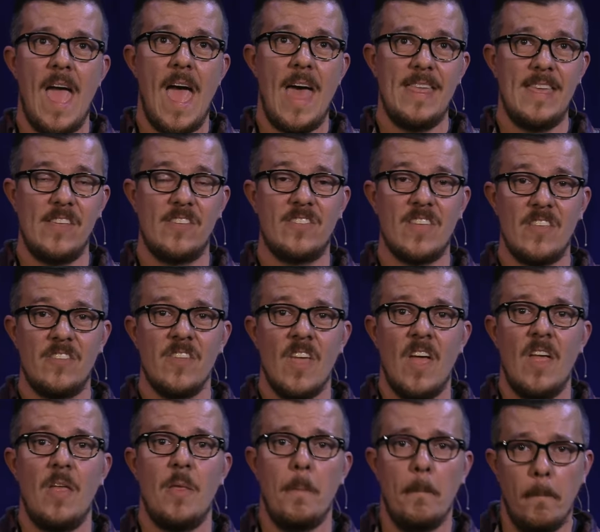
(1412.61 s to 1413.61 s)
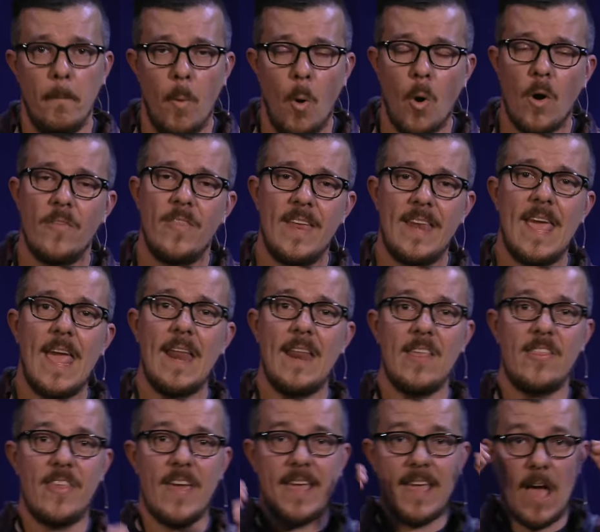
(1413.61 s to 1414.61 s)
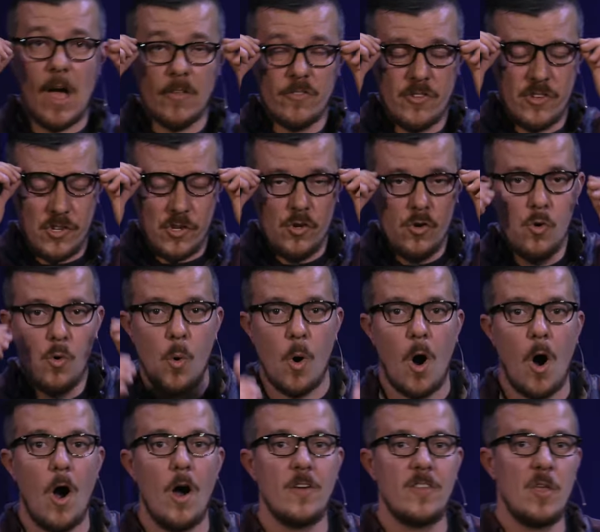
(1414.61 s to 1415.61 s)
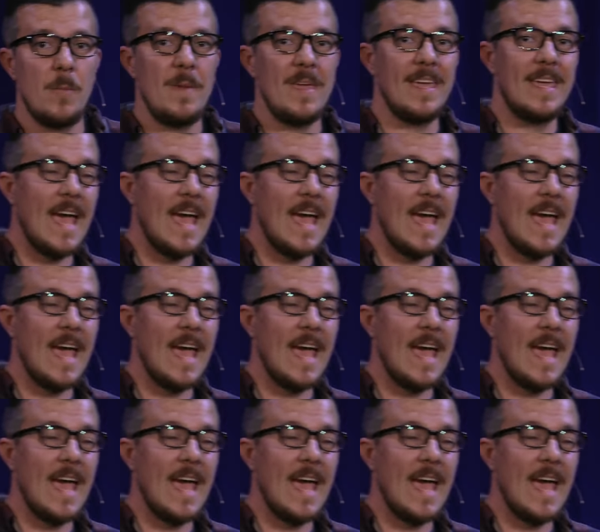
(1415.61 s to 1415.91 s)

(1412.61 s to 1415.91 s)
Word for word: And he says, more than anything else, you are to be